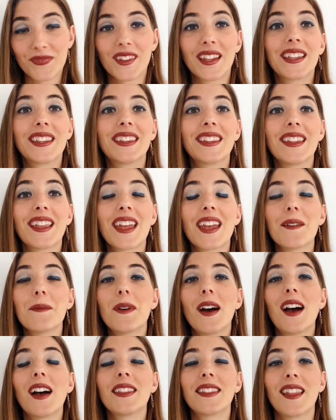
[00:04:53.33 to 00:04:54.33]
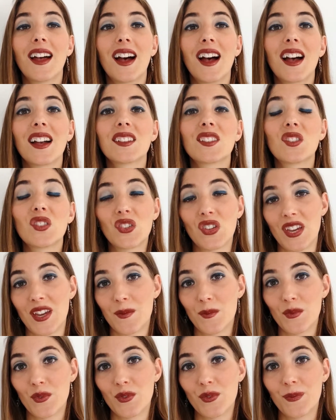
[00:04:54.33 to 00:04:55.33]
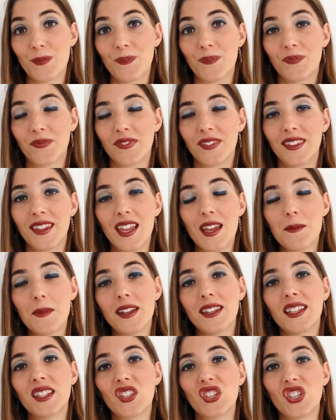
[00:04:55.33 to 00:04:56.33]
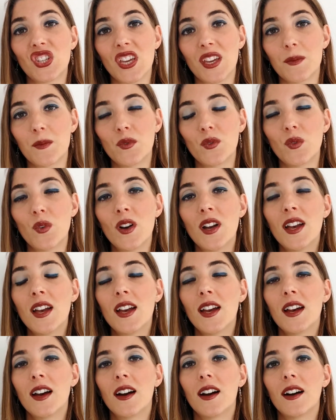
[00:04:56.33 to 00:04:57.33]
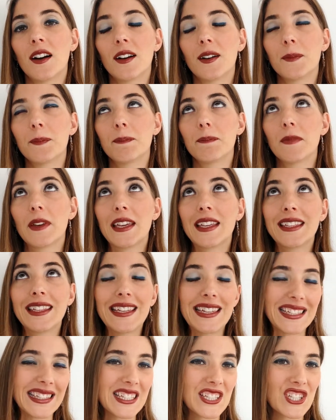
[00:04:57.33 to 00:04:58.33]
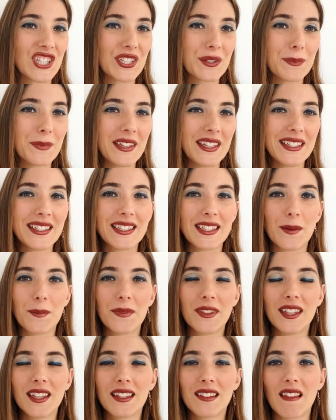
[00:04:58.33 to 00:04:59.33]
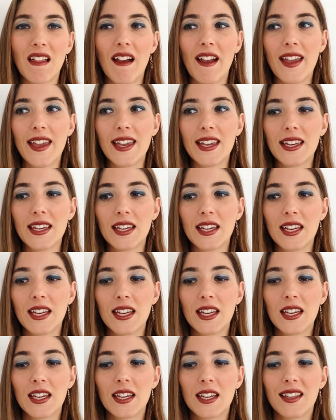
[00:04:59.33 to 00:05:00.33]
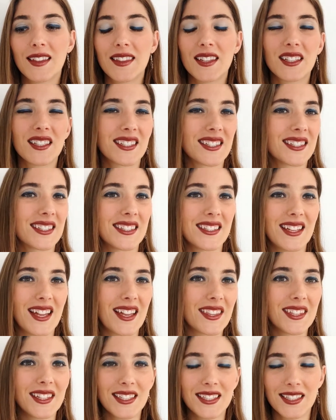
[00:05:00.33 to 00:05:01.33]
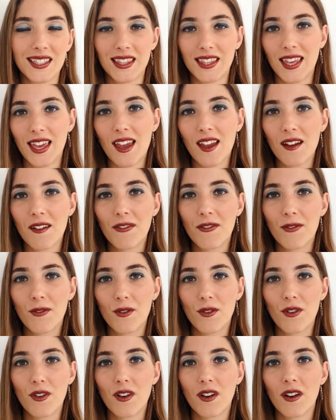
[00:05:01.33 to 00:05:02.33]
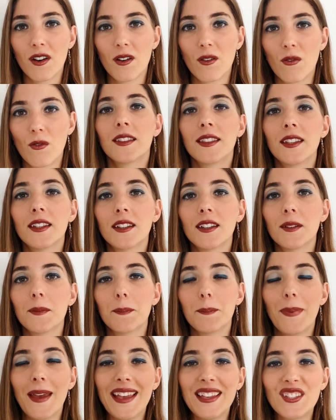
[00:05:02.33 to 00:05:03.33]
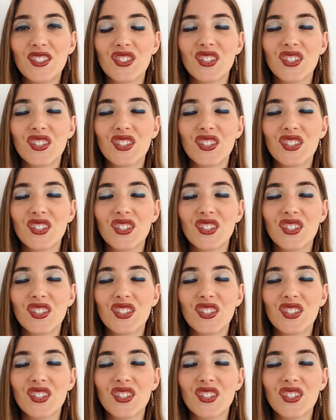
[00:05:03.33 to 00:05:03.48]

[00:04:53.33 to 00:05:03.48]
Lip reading: Nema na čemu. Nema na čemu. In English it means something like there's nothing to thank for. The best